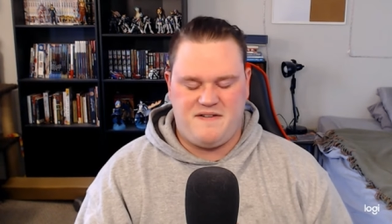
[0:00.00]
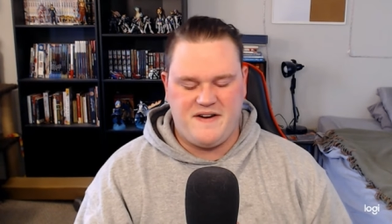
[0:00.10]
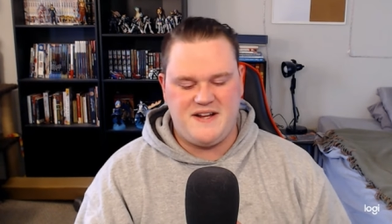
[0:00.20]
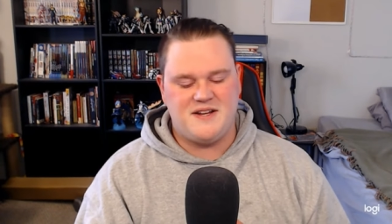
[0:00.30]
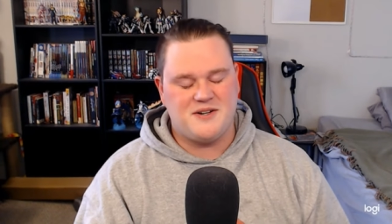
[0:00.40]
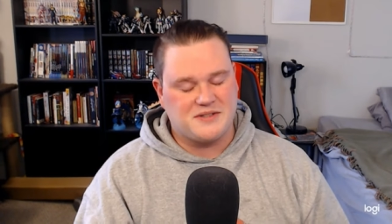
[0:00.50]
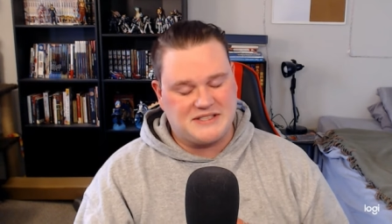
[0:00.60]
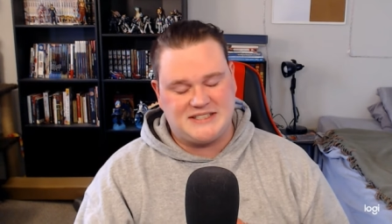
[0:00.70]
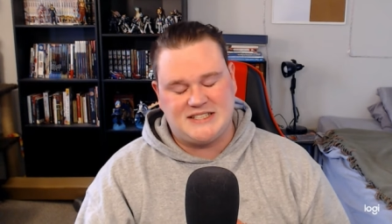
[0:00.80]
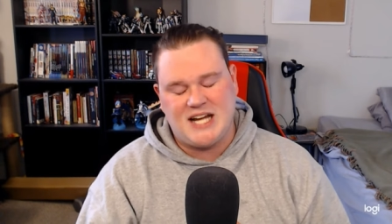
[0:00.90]
video
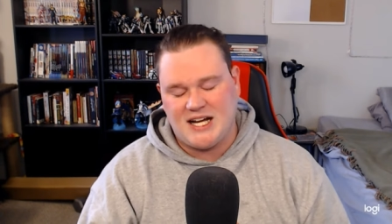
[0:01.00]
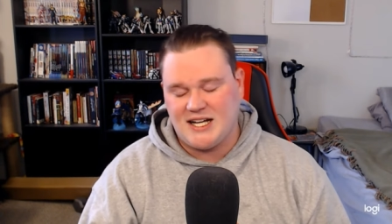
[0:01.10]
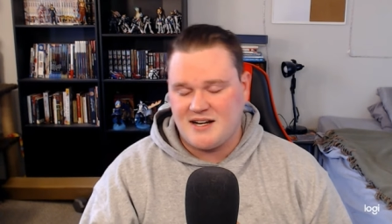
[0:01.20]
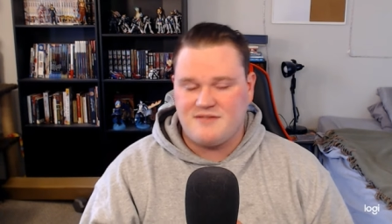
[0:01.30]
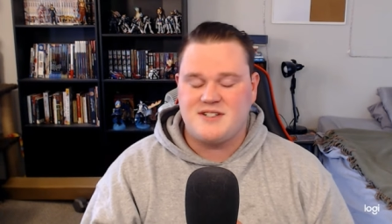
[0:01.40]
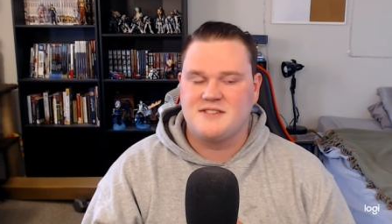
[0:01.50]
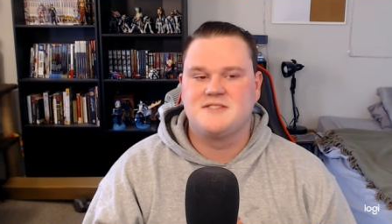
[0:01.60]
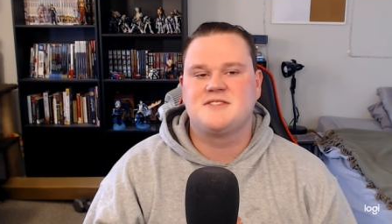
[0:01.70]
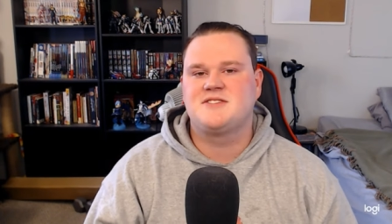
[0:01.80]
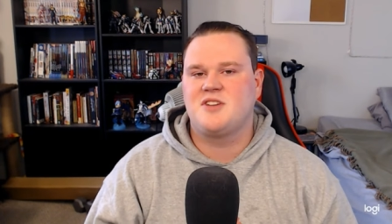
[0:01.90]
God, I've done
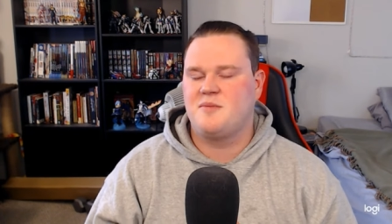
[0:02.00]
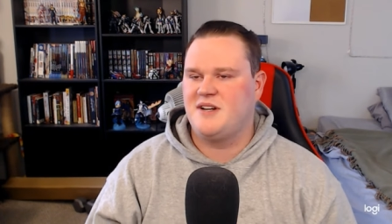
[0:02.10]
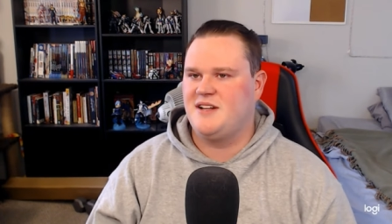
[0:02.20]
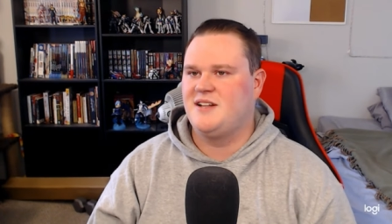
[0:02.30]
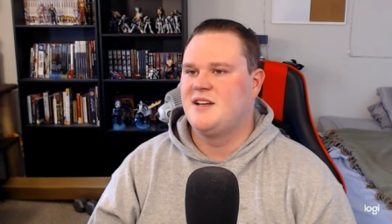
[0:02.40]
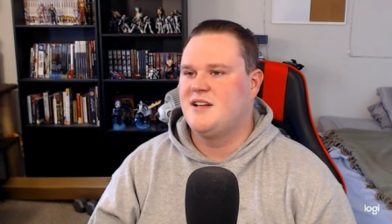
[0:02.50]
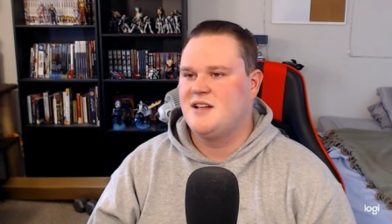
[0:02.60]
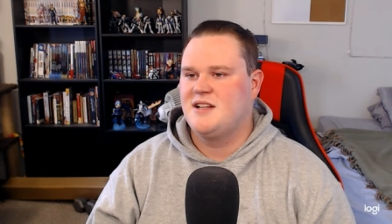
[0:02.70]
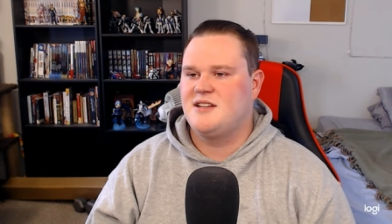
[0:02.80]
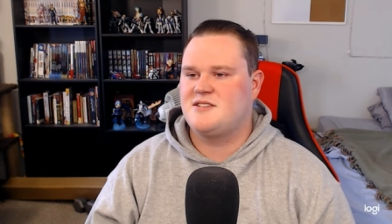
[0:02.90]
so many
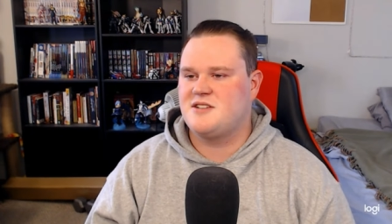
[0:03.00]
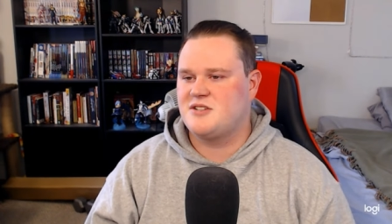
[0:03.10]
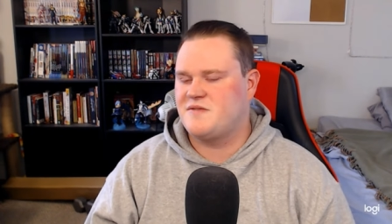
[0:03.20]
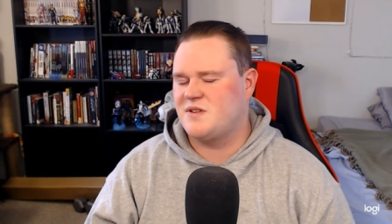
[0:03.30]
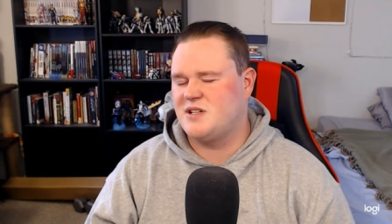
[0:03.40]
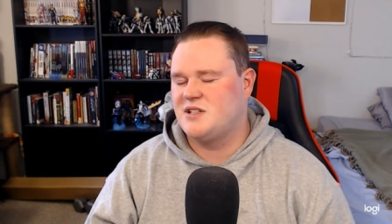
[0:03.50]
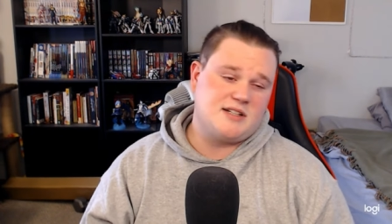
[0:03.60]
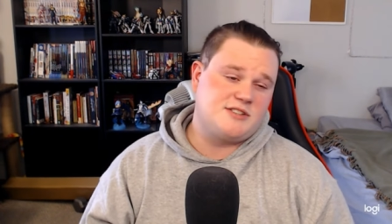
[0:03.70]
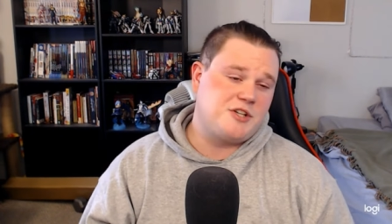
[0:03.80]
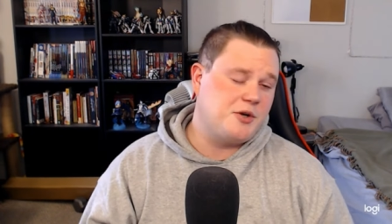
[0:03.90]
this year's for the
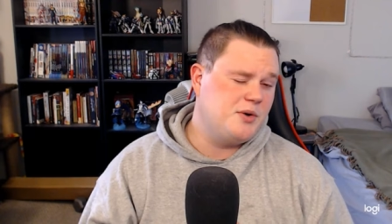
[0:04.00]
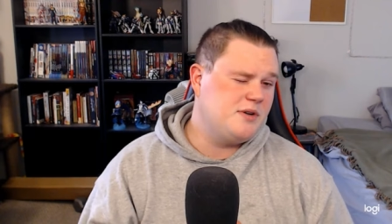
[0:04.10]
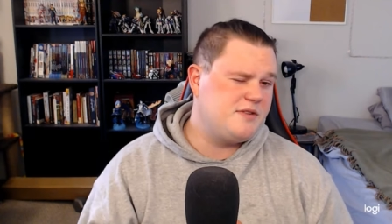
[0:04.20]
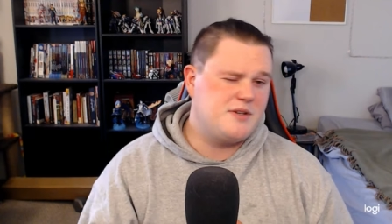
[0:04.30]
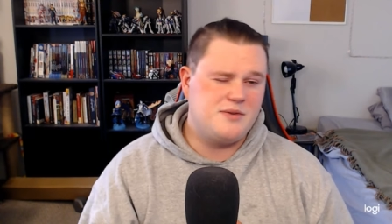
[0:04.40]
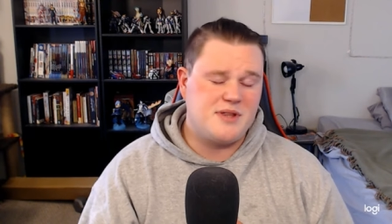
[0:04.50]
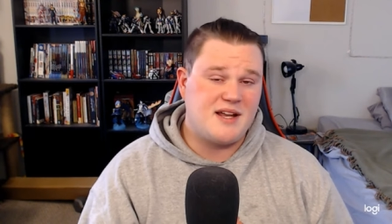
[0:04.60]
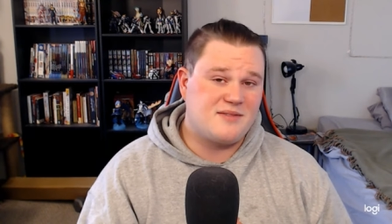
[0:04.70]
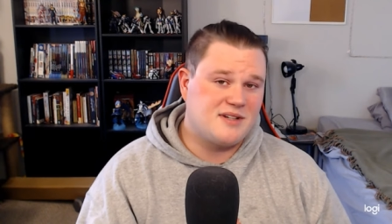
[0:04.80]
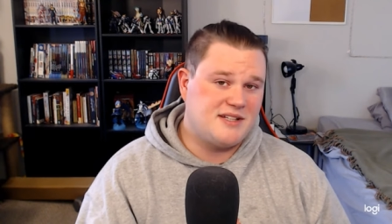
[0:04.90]
two of you
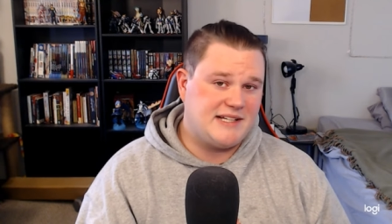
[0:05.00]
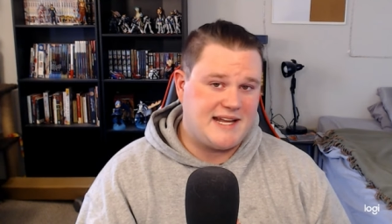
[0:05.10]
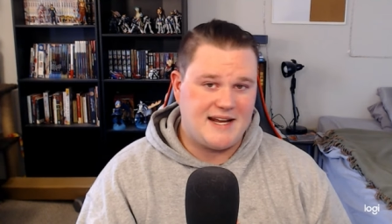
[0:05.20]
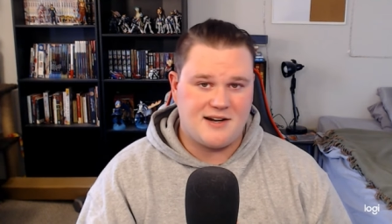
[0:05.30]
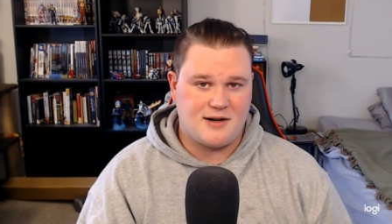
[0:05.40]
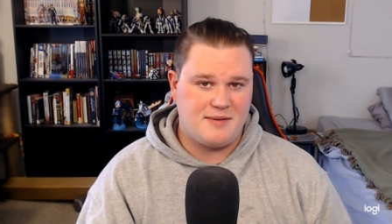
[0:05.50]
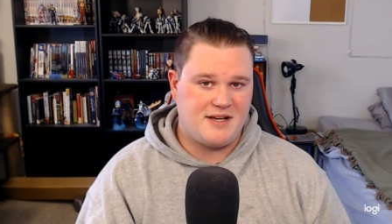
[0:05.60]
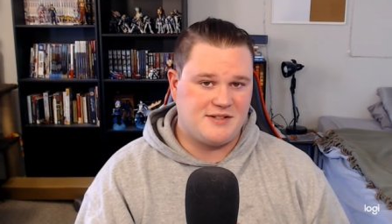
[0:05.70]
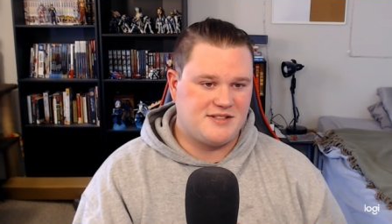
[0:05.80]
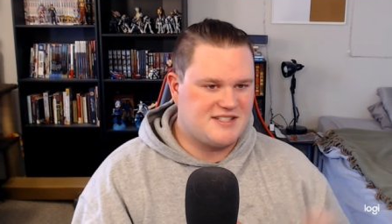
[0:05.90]
that really care
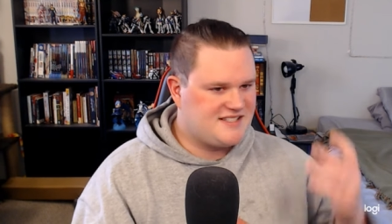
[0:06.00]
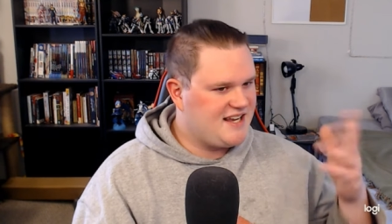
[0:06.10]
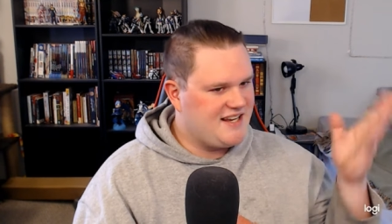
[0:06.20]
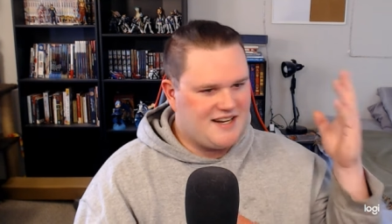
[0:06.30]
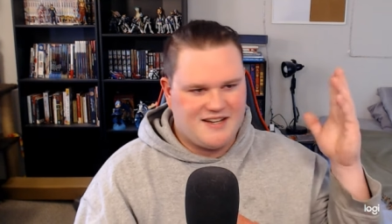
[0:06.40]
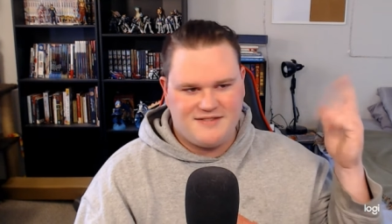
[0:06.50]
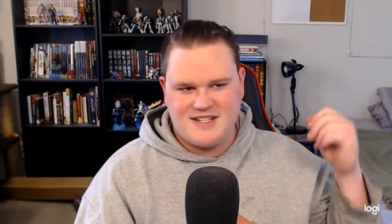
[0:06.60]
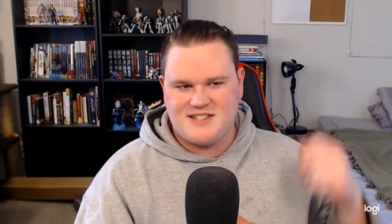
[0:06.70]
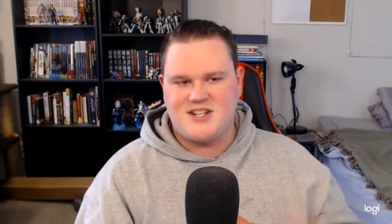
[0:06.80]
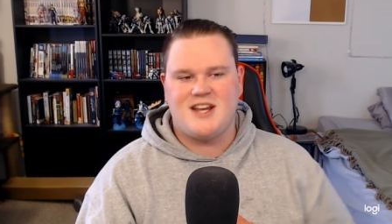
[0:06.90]
about the state of
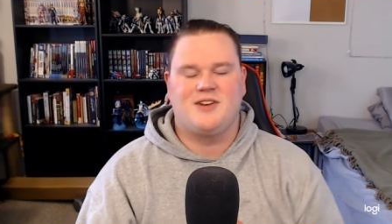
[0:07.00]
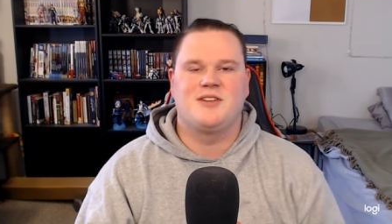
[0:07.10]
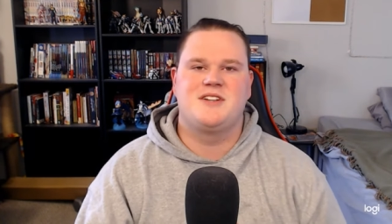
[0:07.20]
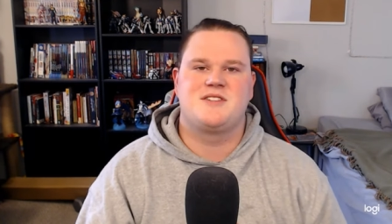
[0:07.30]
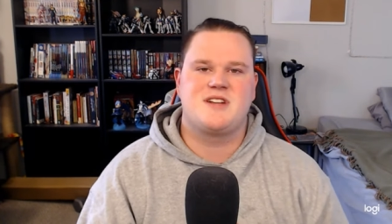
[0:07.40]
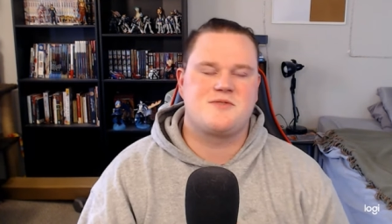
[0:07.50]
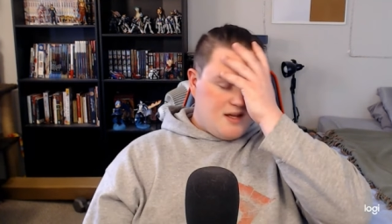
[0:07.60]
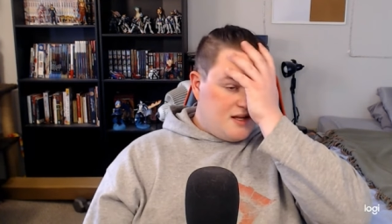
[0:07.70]
this channel in general.